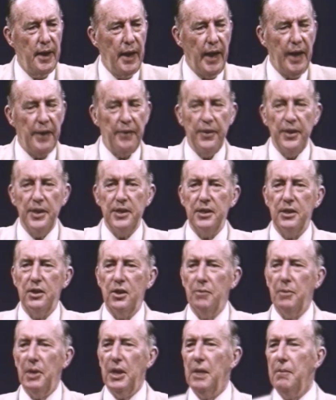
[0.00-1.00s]
And this
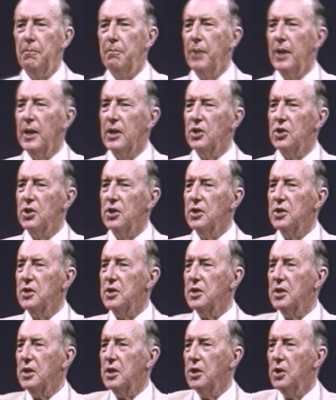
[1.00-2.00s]
to me pictures
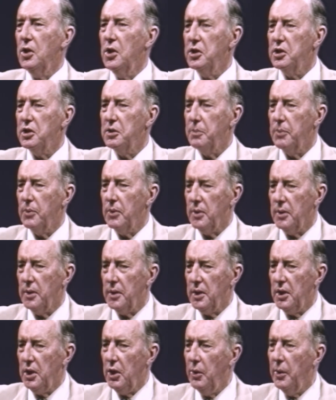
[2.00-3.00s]
the
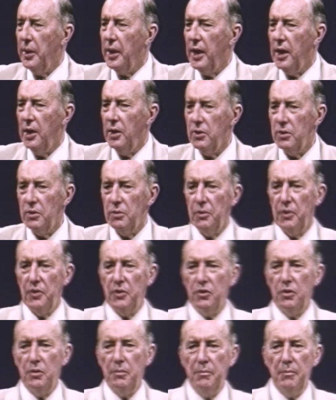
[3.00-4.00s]
gospel going out with
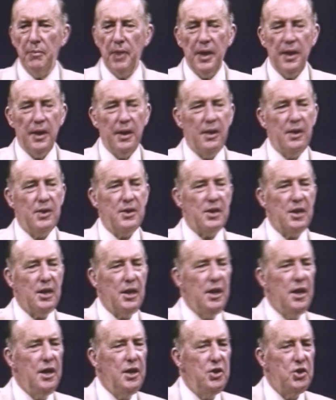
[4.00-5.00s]
tremendous
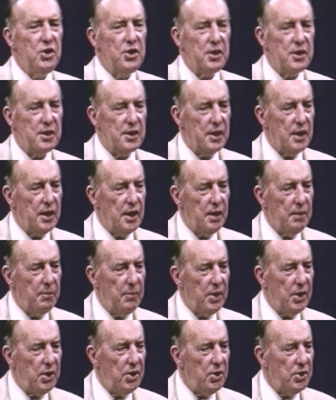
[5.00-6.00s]
urgency
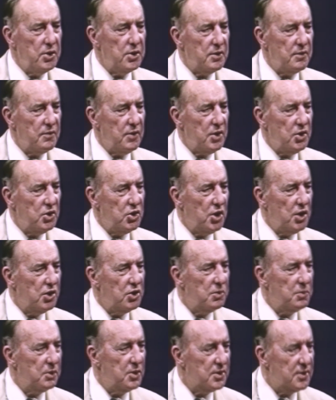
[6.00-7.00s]
because of the
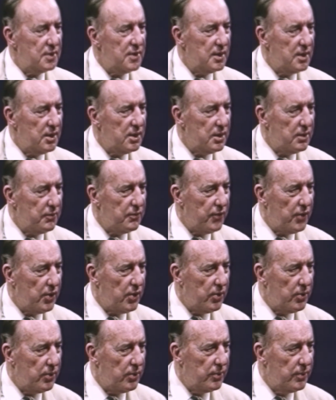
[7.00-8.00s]
judgments that are to
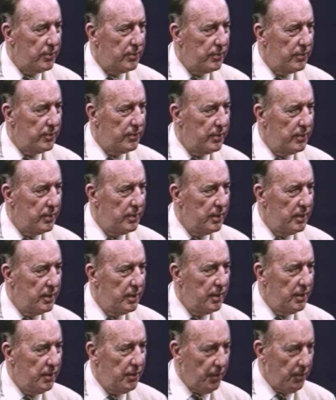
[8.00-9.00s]
follow.
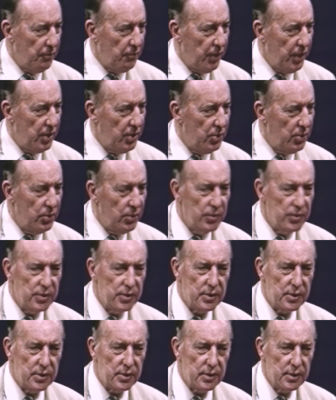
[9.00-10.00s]
The red
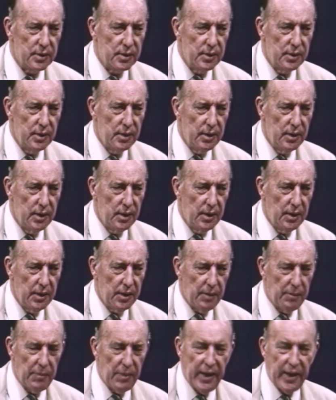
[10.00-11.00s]
horse,
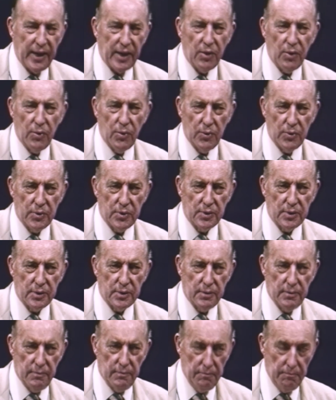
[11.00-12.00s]
the black
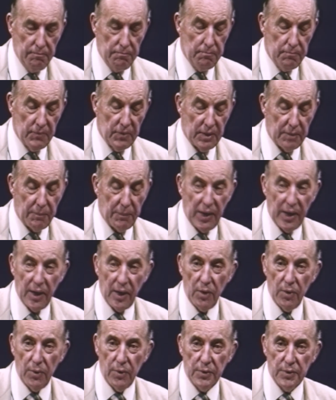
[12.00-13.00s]
horse, the
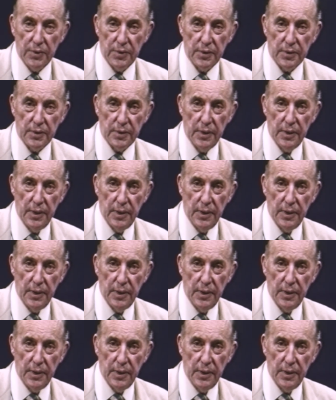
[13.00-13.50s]
pale horse.